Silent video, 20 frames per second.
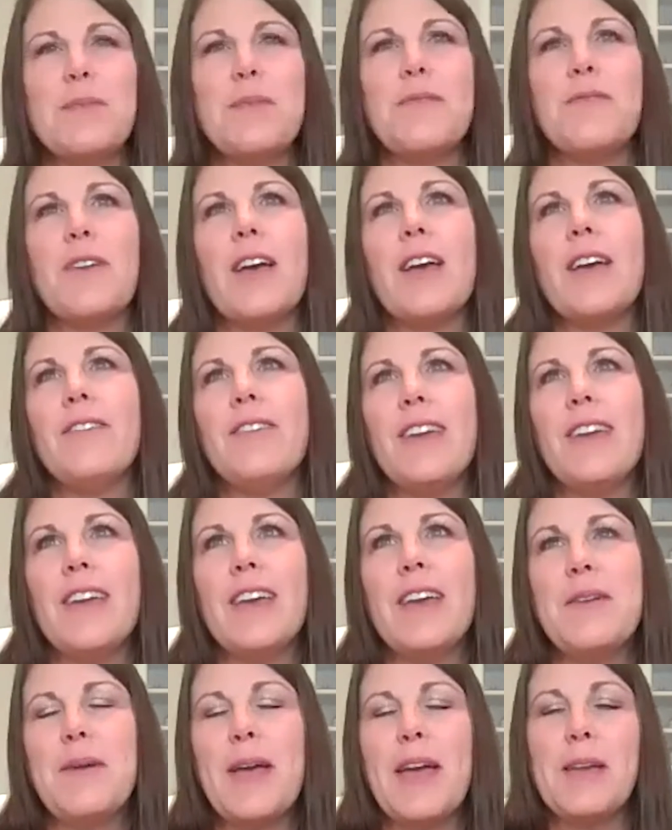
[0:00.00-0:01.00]
was up at 5
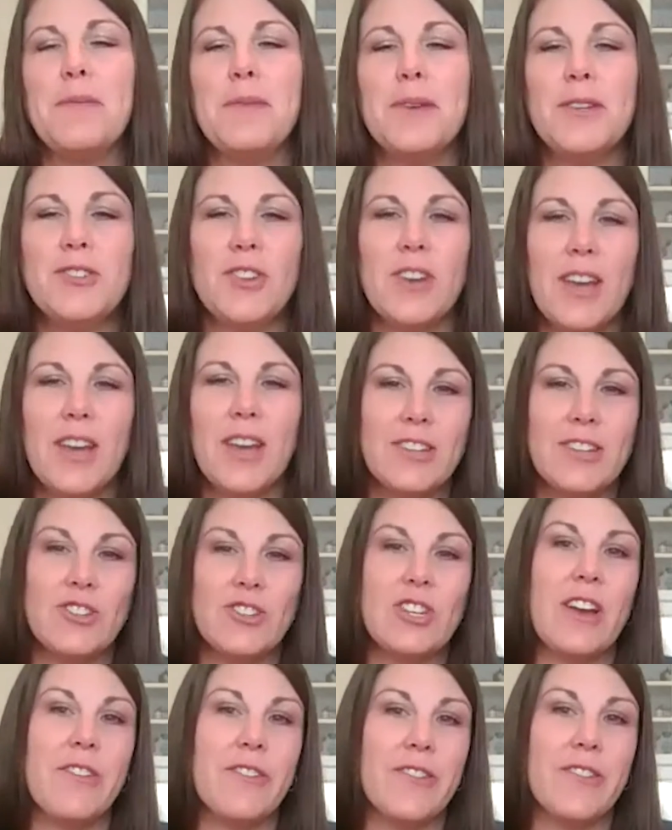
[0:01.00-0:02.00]
a.m. I had to make sure I had a
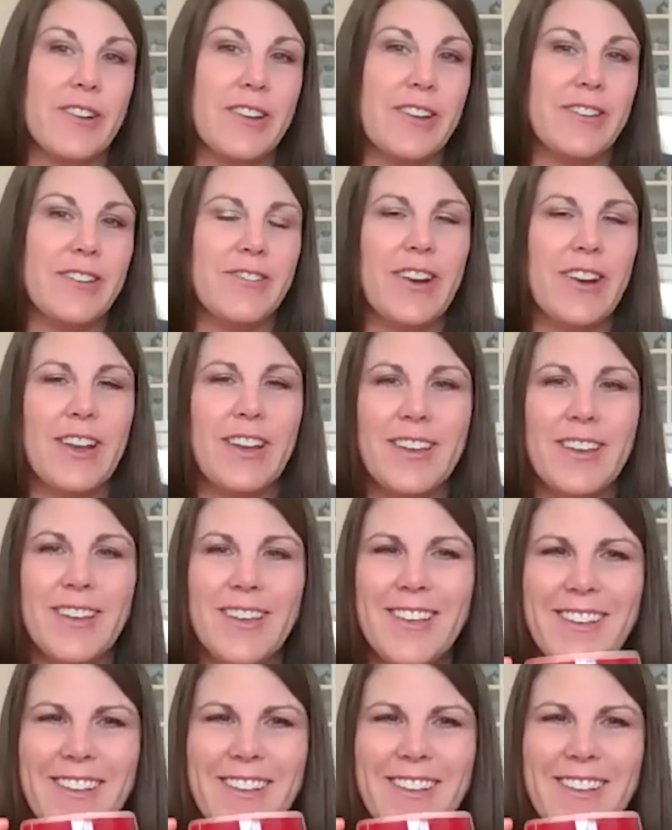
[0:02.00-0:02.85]
shower in, right?